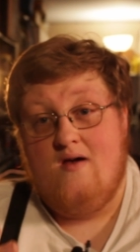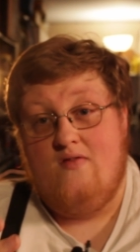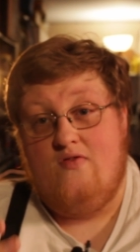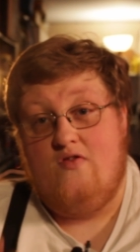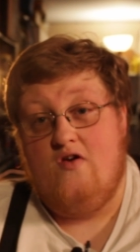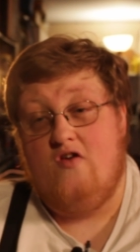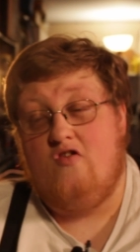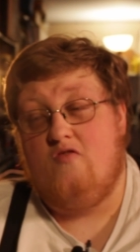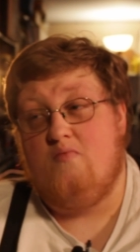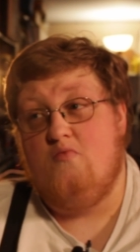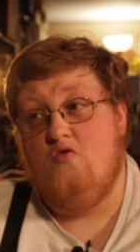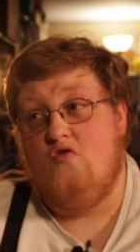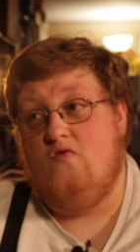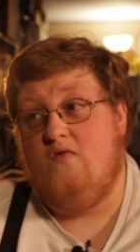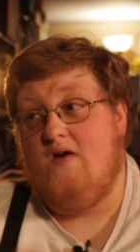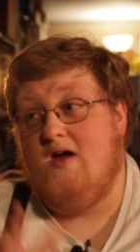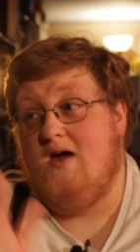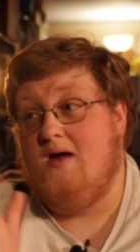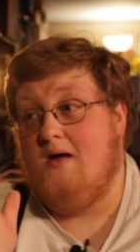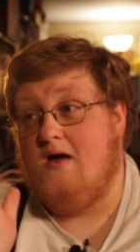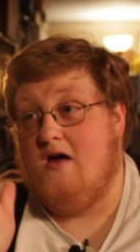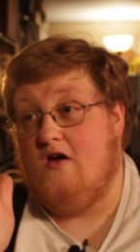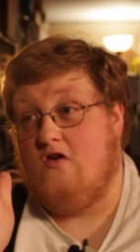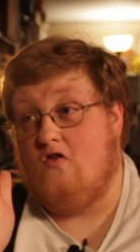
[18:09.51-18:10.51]
this
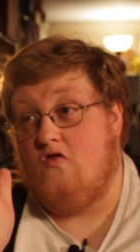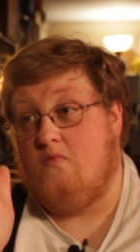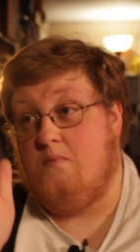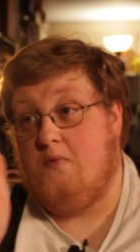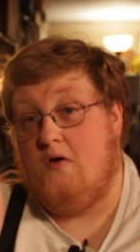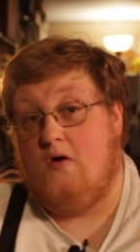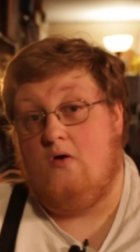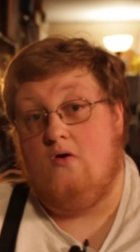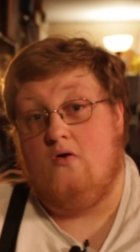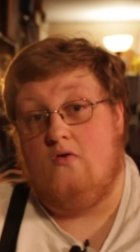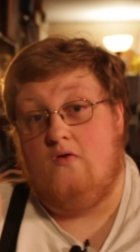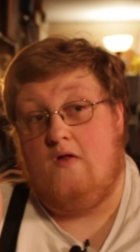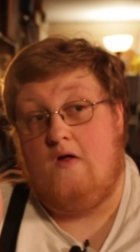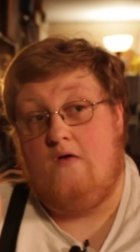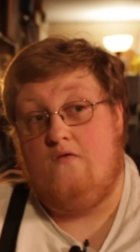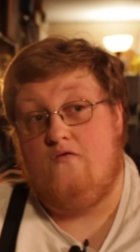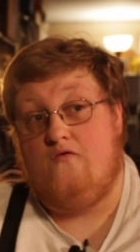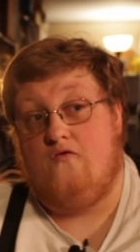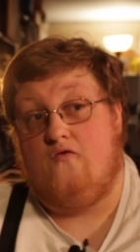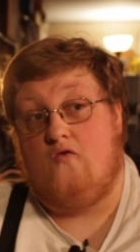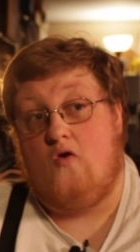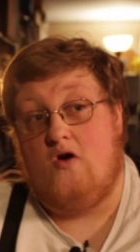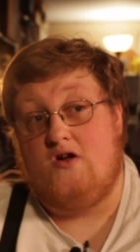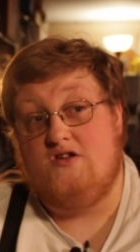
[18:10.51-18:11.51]
movie is purely
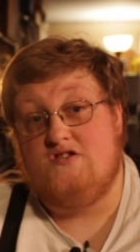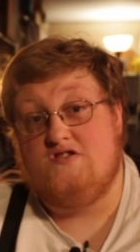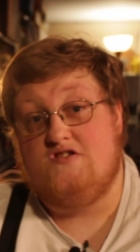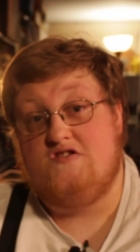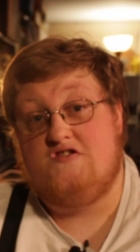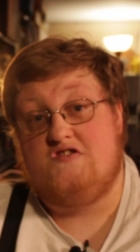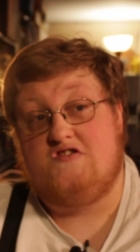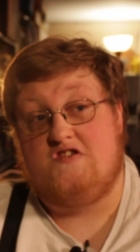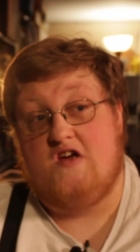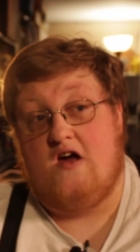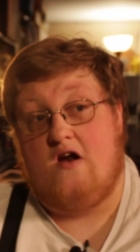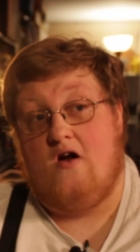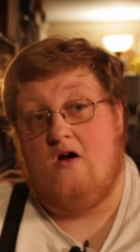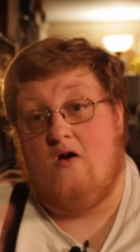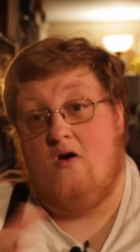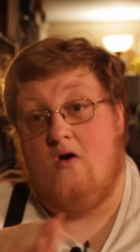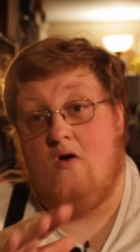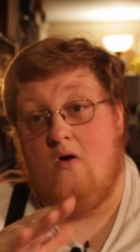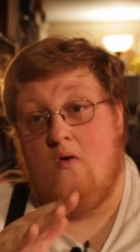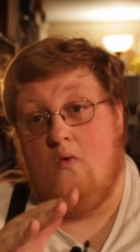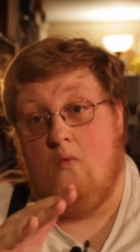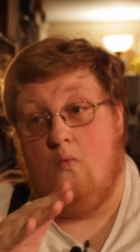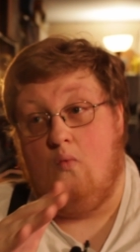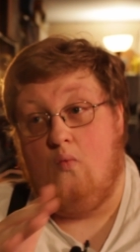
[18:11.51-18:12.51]
front and
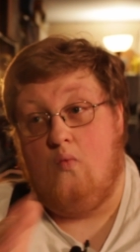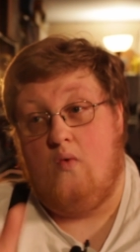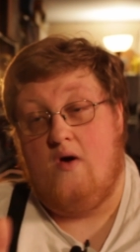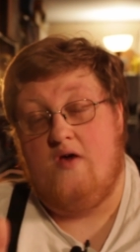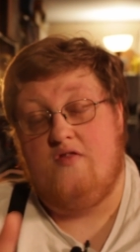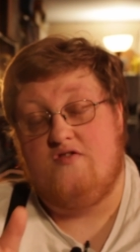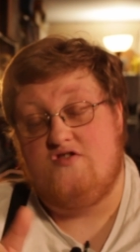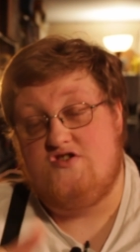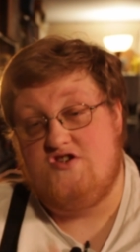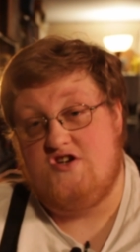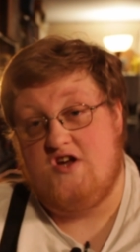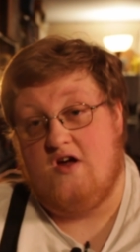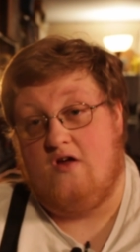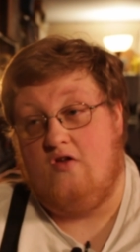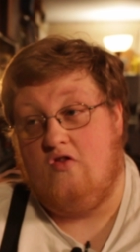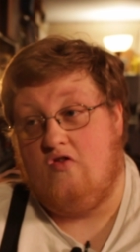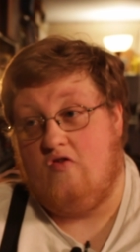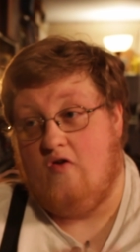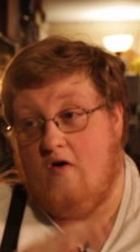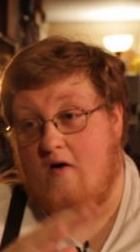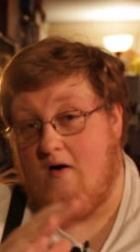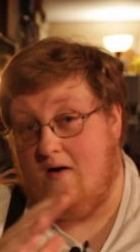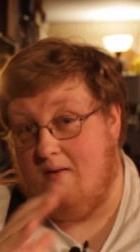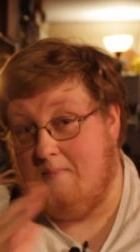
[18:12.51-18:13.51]
center with
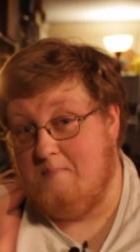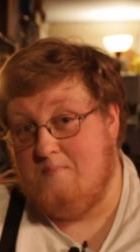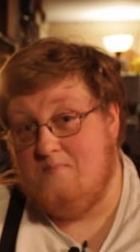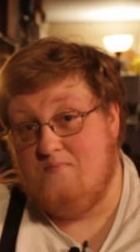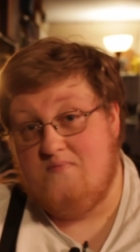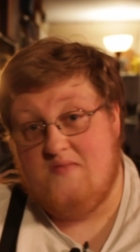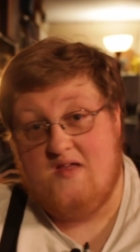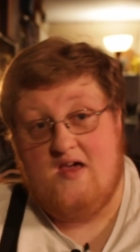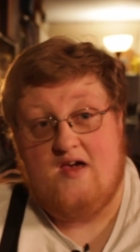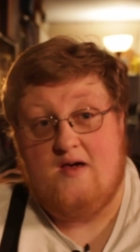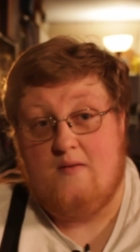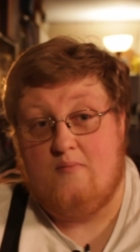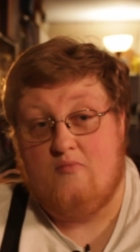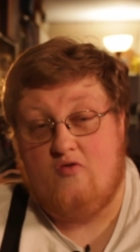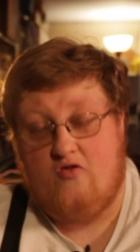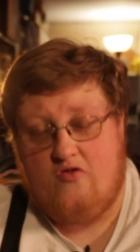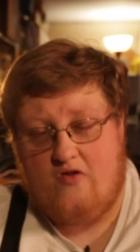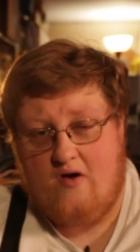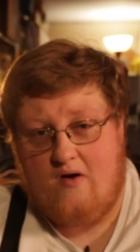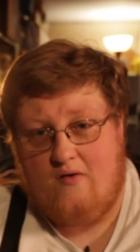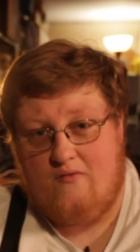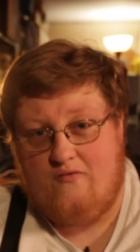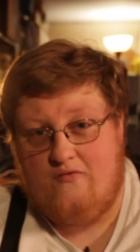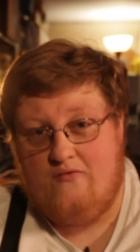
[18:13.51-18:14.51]
Jigsaw
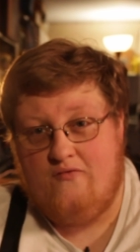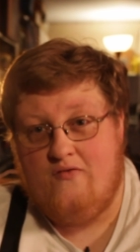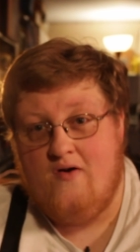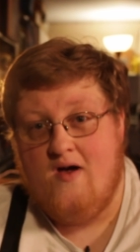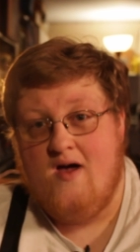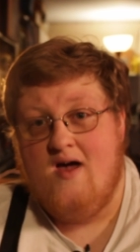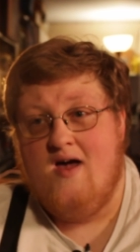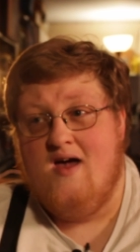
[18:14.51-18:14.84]
himself.